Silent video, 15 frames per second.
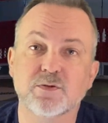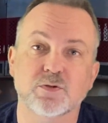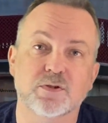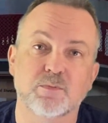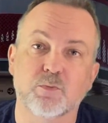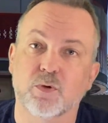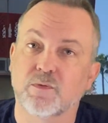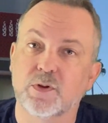or
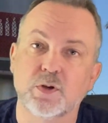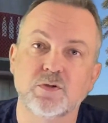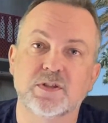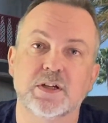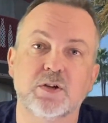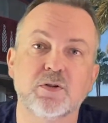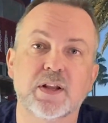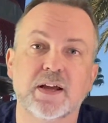some reviews
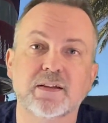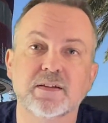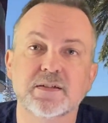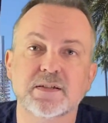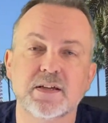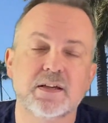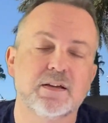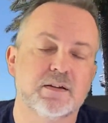that you'd like to
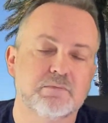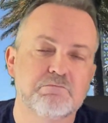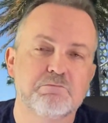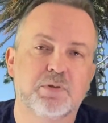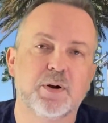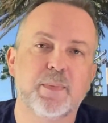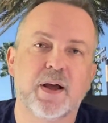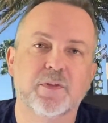see,
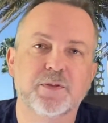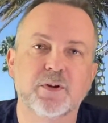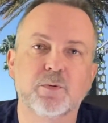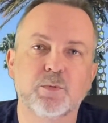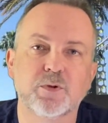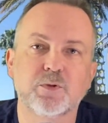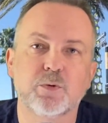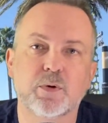put them out there and
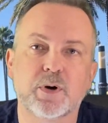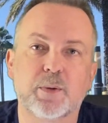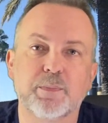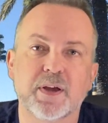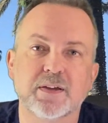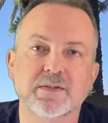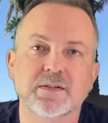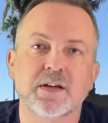we'll do our
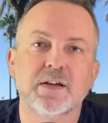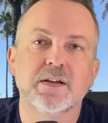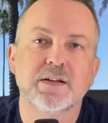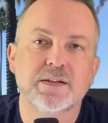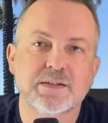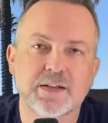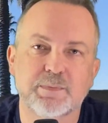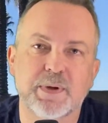best
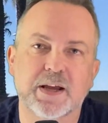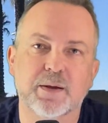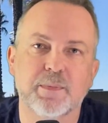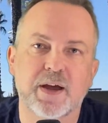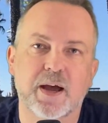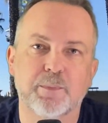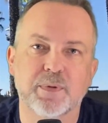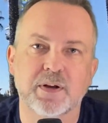to make them
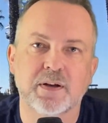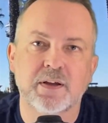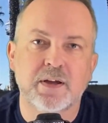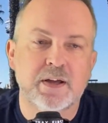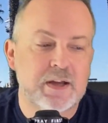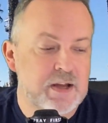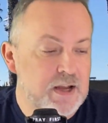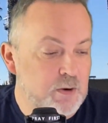happen.
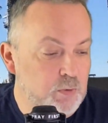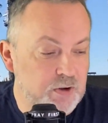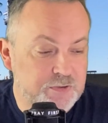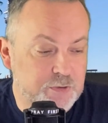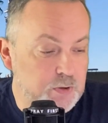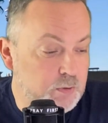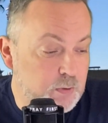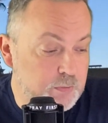Well,
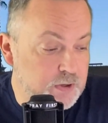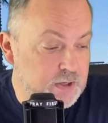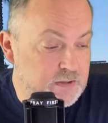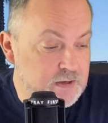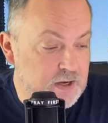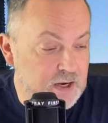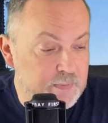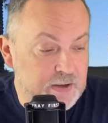so what we're going to
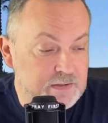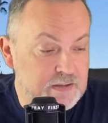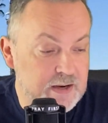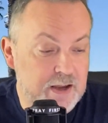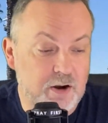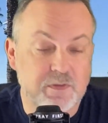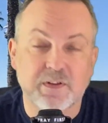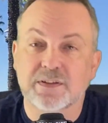talk about
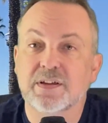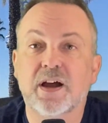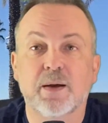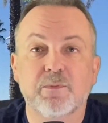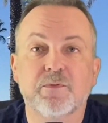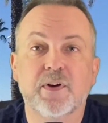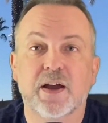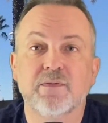today are the
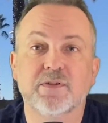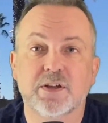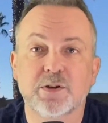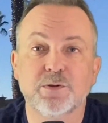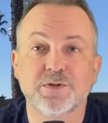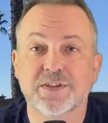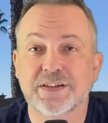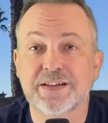top 5
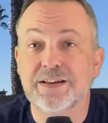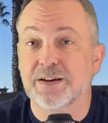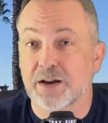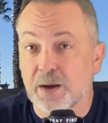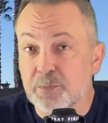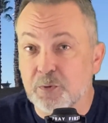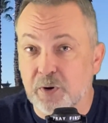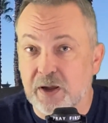queues that need an
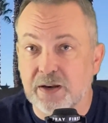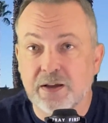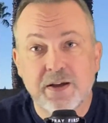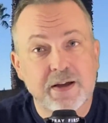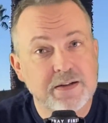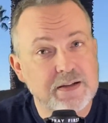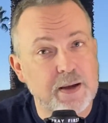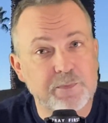upgrade.
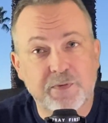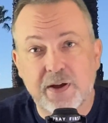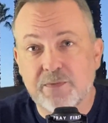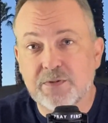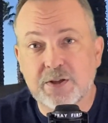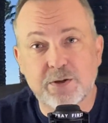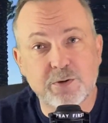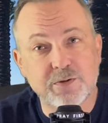Top
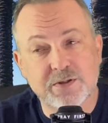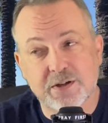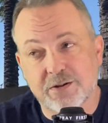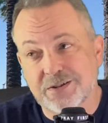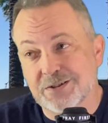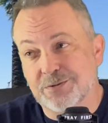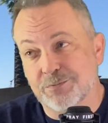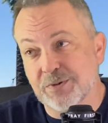5 queues that are
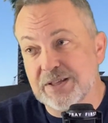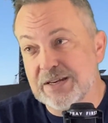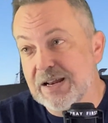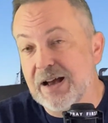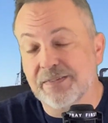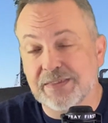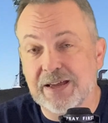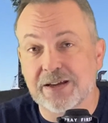just really
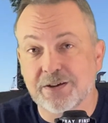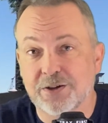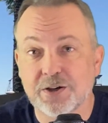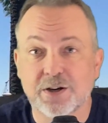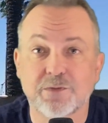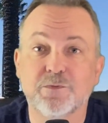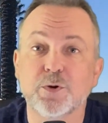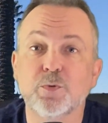not that
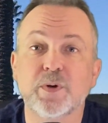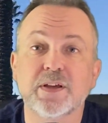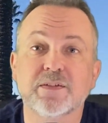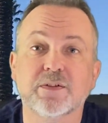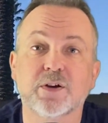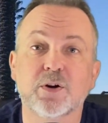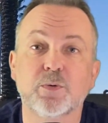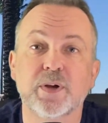good. A few
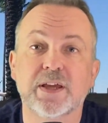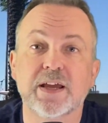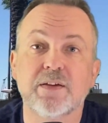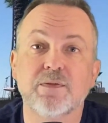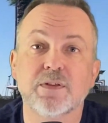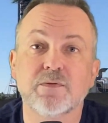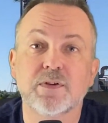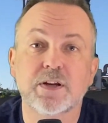weeks ago, we
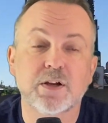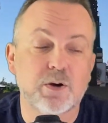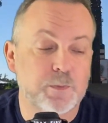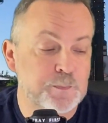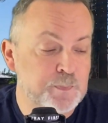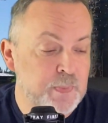gave you the video